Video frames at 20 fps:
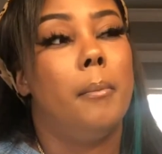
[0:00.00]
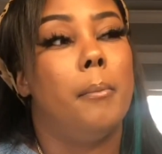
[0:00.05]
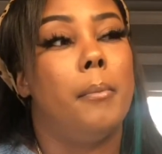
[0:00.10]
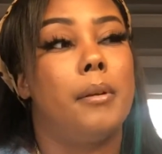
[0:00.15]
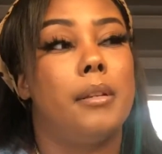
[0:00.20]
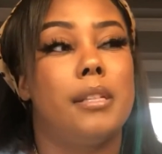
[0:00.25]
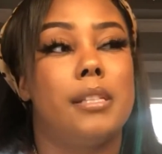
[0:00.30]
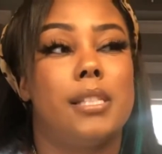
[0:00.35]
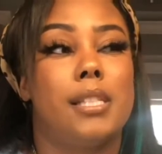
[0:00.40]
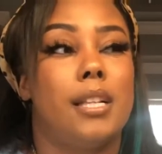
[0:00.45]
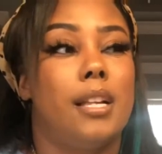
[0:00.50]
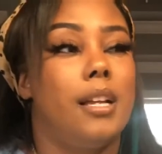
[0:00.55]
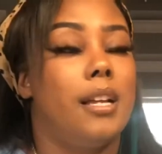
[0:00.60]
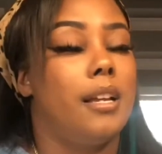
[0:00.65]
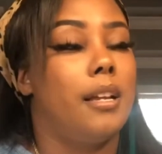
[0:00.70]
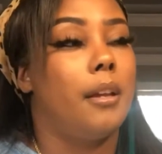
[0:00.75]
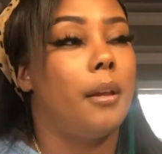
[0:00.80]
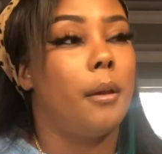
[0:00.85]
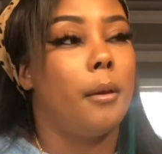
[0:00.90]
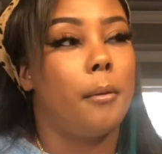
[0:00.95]
But it's
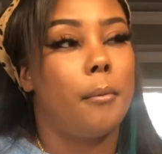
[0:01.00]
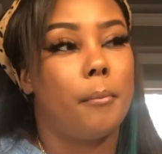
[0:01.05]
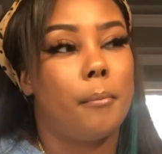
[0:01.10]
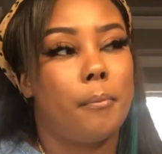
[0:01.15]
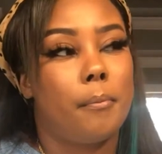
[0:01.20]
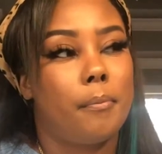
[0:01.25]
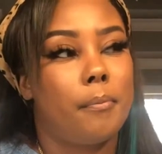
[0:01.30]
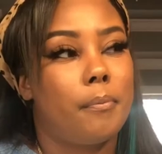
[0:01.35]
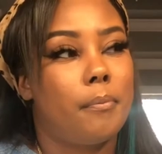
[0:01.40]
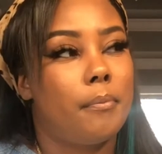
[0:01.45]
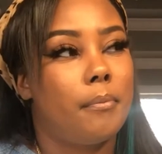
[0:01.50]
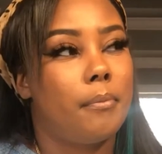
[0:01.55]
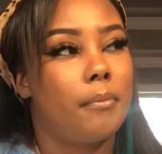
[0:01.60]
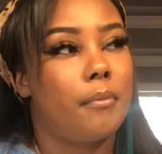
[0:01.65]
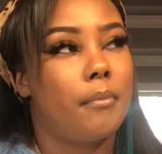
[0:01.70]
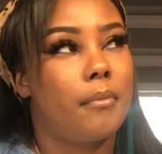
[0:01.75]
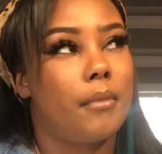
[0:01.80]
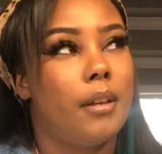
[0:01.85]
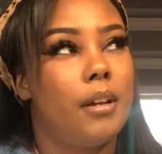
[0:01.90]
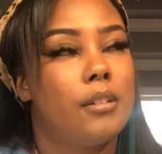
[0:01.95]
like,
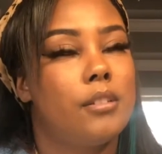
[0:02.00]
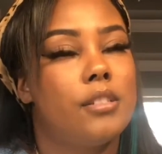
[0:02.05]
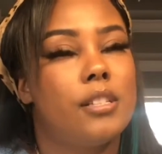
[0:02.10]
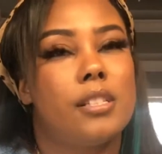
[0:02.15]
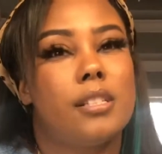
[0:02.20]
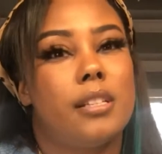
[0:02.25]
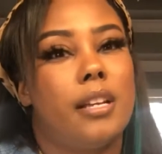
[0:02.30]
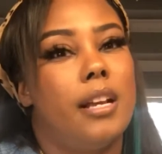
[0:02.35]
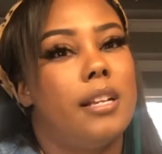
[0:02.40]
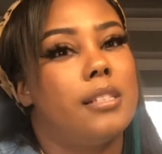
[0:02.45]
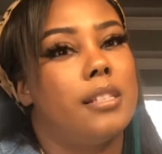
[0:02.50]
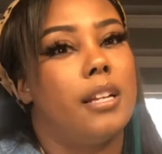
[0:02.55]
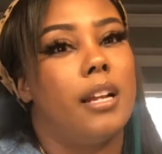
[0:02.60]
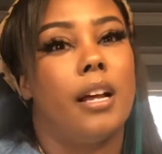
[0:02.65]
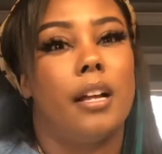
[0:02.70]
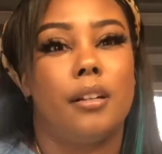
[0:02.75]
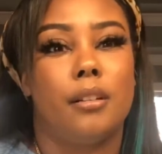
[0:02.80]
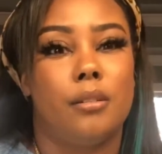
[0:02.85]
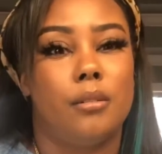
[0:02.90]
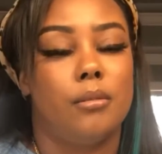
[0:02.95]
those are just things that
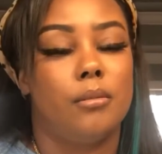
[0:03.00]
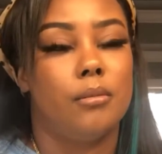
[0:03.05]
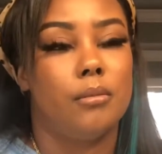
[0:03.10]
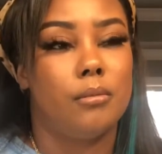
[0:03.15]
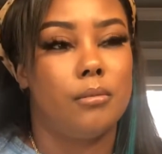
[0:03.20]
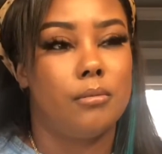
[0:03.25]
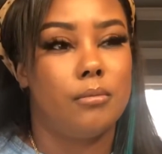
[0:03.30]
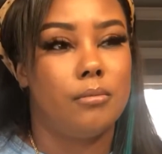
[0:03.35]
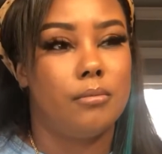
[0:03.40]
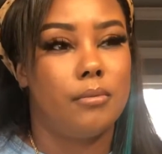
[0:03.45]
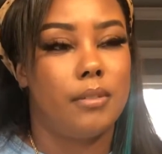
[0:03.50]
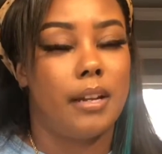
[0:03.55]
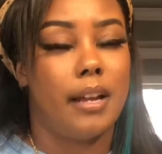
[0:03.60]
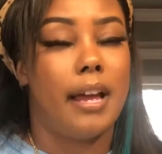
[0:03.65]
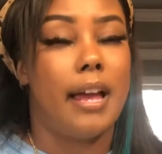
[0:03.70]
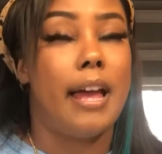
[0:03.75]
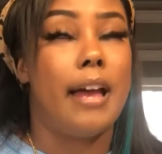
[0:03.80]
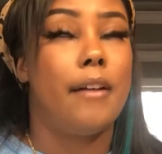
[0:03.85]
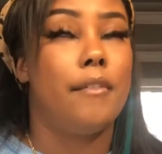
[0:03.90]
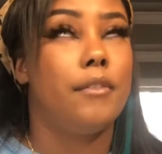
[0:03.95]
I do, that
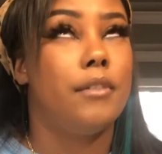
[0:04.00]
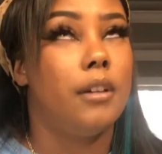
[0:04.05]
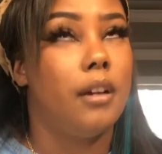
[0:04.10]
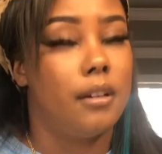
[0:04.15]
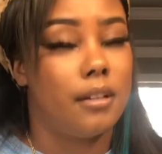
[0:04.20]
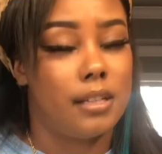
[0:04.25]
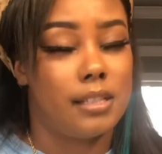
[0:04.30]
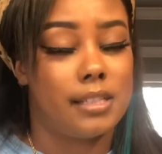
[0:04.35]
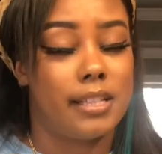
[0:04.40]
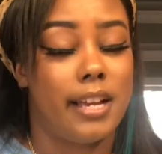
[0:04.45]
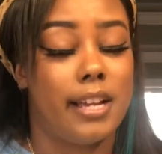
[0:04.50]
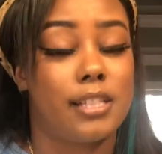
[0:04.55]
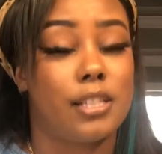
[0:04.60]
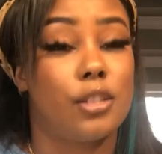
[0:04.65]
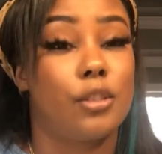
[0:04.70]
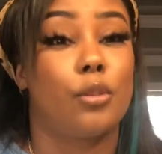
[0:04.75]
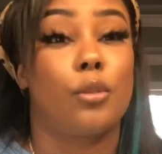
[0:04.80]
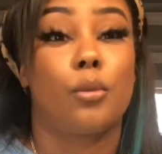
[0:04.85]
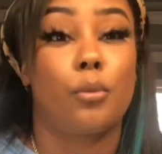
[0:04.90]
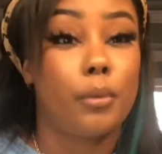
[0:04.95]
I have done these
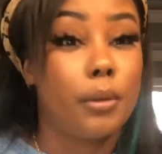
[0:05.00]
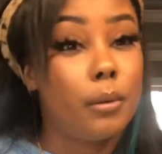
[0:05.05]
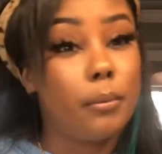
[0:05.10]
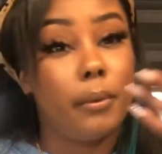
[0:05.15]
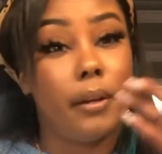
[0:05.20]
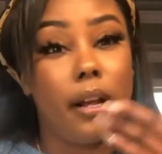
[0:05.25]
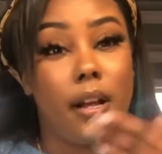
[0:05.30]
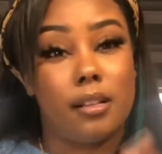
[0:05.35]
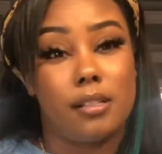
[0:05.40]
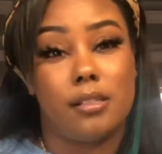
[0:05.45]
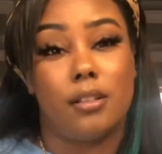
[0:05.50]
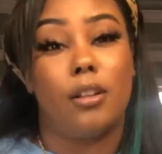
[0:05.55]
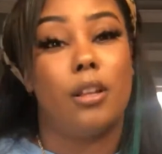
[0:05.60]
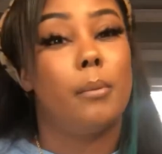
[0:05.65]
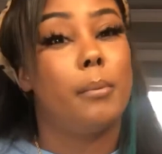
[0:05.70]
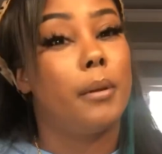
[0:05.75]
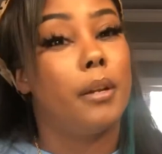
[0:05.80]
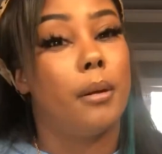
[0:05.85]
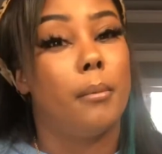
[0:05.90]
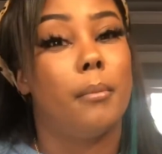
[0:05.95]
last three weeks. It's
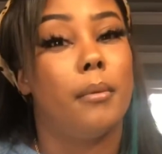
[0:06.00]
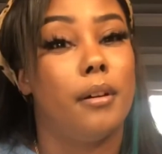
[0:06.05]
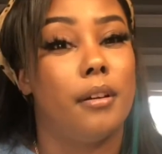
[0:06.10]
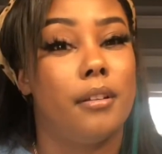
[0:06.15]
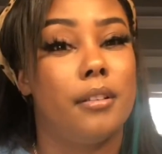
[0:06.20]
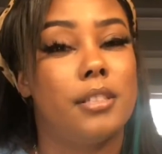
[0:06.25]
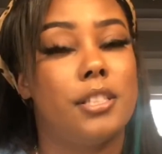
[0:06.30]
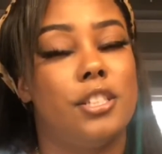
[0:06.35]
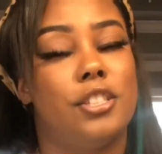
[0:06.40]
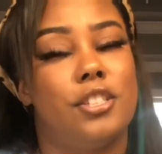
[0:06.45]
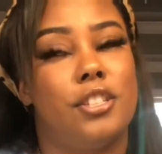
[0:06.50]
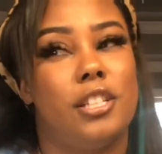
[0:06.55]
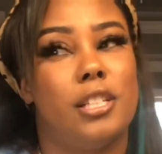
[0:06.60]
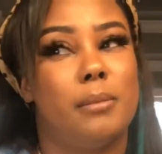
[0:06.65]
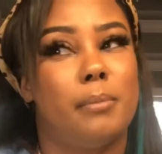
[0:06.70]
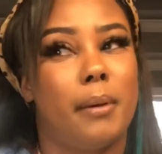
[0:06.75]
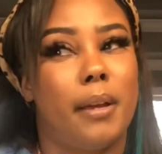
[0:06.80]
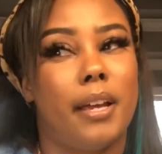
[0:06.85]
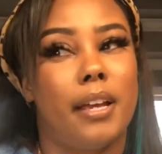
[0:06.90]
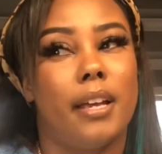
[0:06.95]
only been a month since
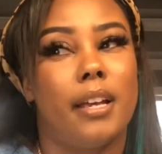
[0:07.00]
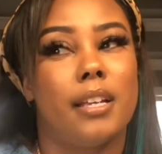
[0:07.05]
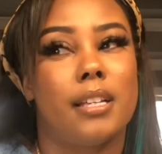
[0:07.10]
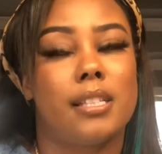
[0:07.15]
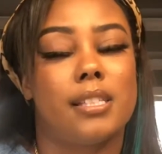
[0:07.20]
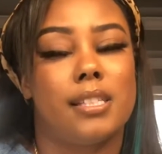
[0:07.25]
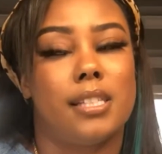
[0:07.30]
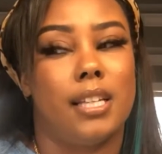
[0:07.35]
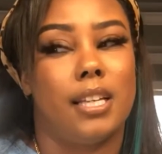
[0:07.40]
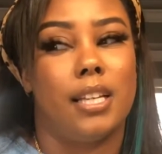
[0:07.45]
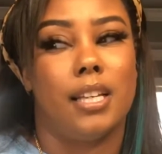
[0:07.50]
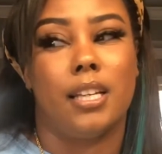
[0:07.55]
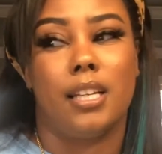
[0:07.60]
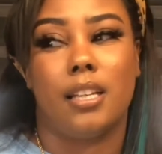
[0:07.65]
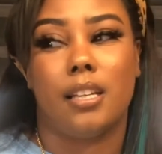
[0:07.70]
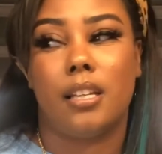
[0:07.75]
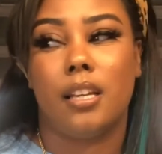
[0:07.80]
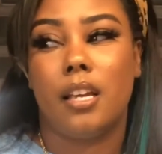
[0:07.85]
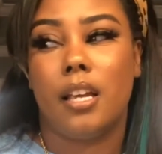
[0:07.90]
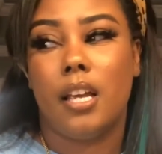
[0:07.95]
she's passed,
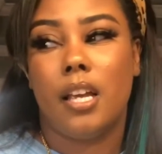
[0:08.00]
and